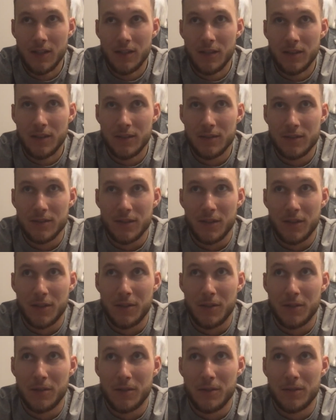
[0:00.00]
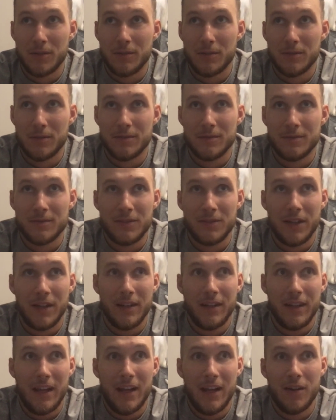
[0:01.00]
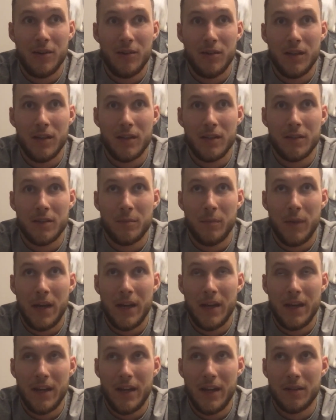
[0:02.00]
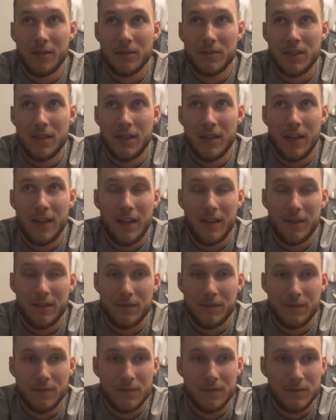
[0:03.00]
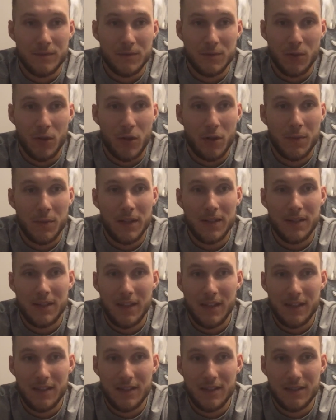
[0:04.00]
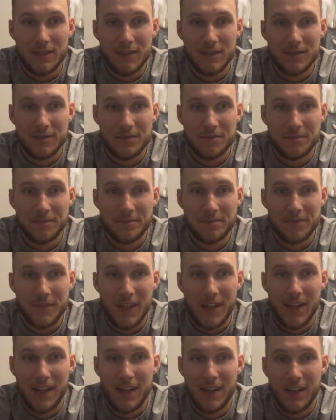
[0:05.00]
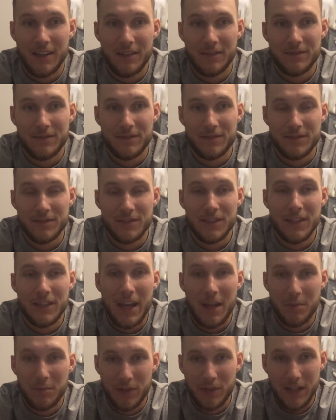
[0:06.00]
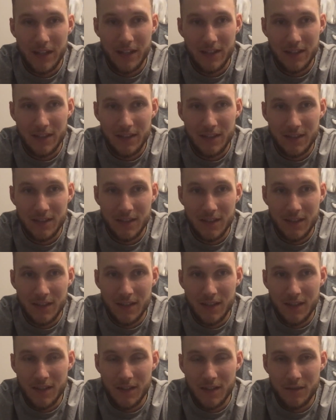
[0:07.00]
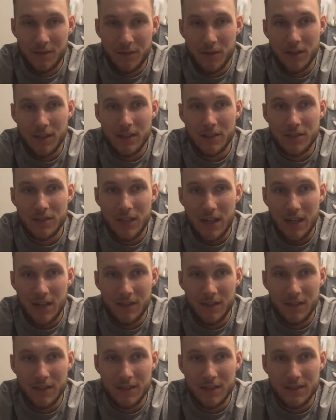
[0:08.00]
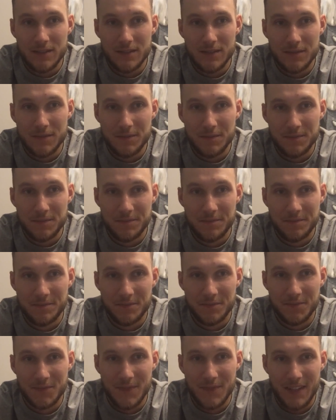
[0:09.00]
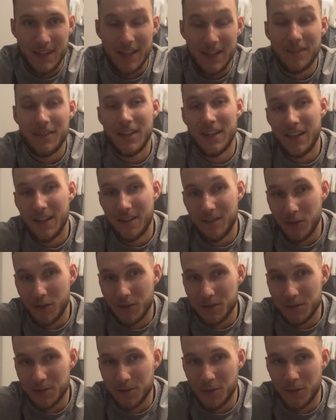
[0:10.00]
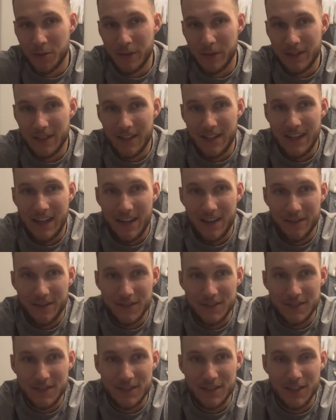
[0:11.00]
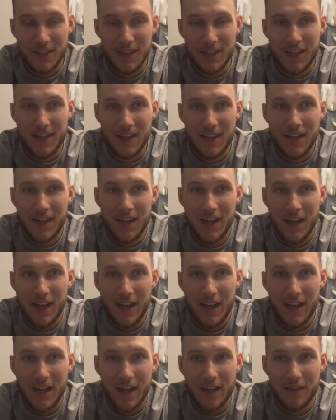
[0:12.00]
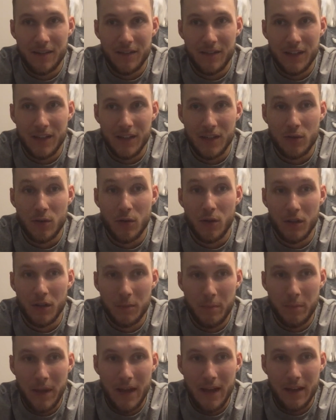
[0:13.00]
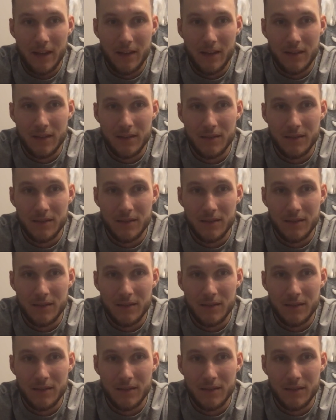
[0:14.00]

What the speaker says: So right now at my house I have Normatec, I have Game Ready for the travels. I even have also Normatec calves. I have a cold bath